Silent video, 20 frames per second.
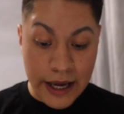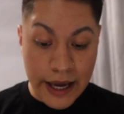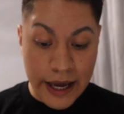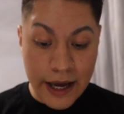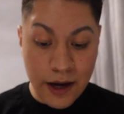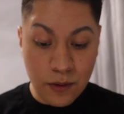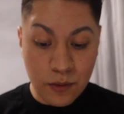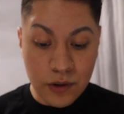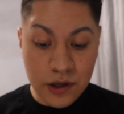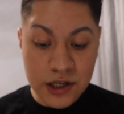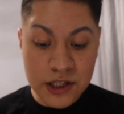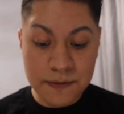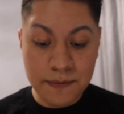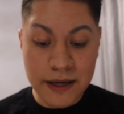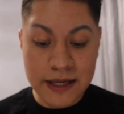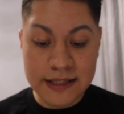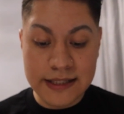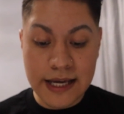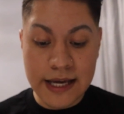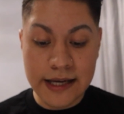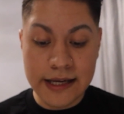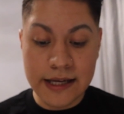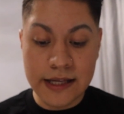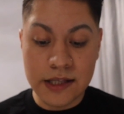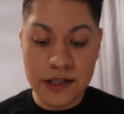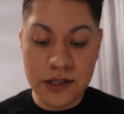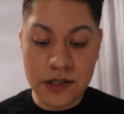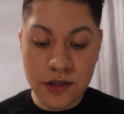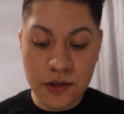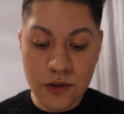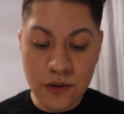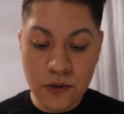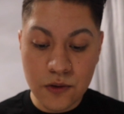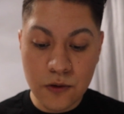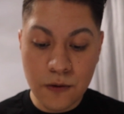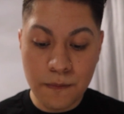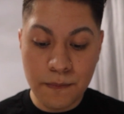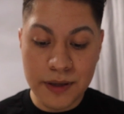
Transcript: it works by taking 2